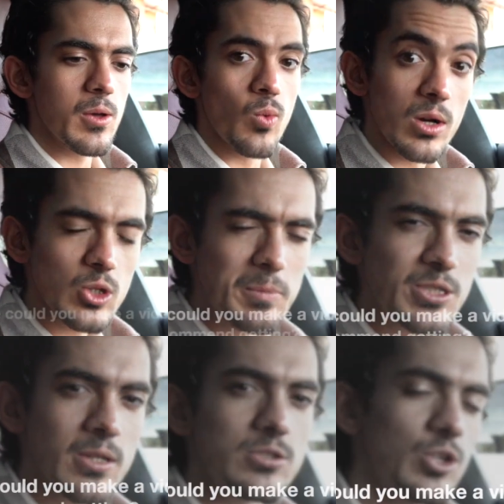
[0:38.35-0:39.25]
What
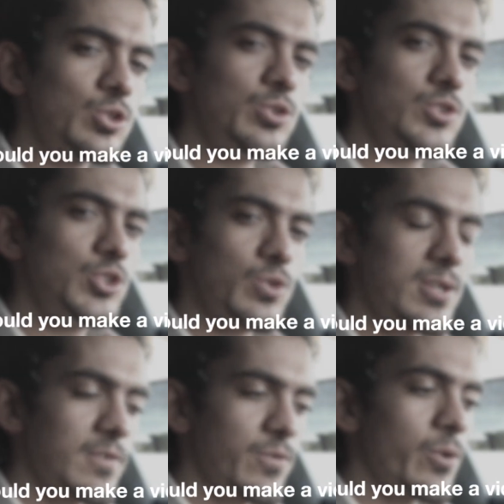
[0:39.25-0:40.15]
options should you
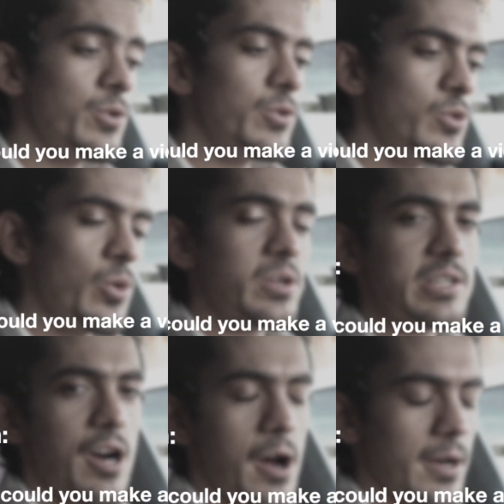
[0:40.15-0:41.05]
choose for your
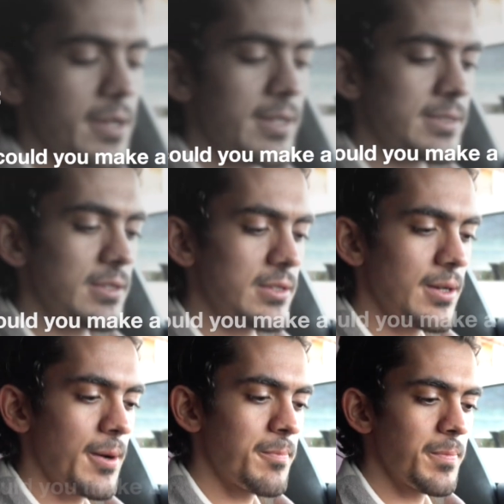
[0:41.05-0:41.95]
car?
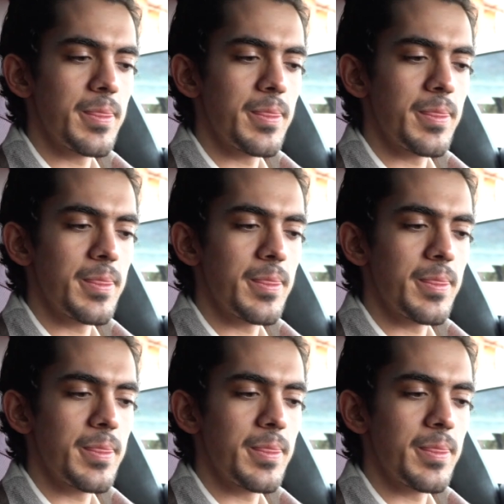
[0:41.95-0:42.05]
And